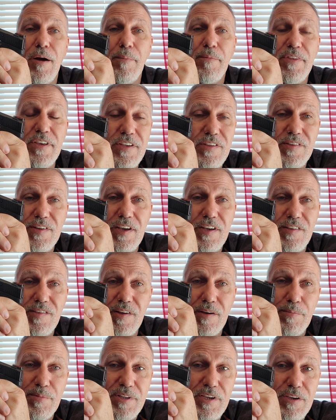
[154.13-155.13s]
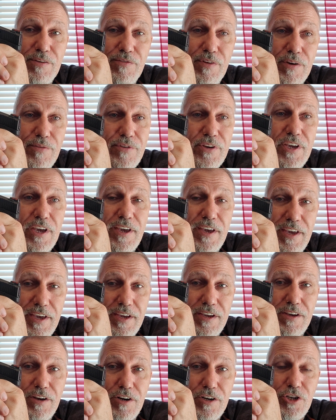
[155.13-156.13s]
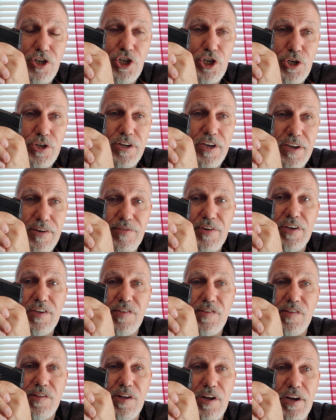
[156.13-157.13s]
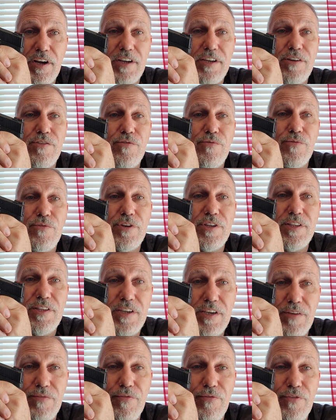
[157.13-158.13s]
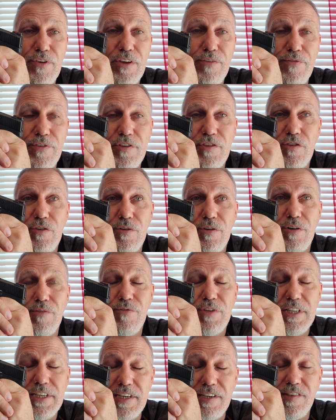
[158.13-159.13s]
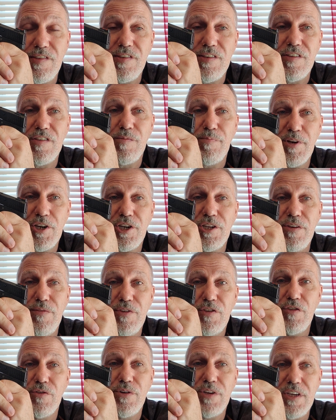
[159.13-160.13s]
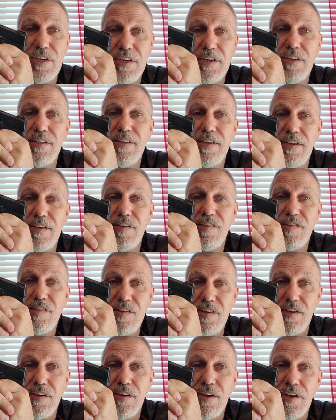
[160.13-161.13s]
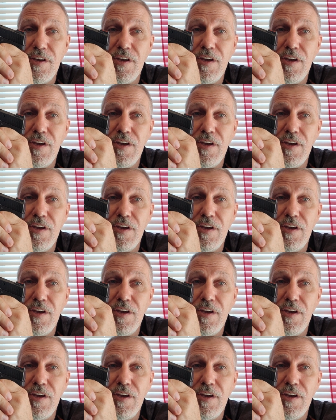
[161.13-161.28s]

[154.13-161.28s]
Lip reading: These days, I believe every handgun should have a slide relief if it's your release, especially if it's your EDC,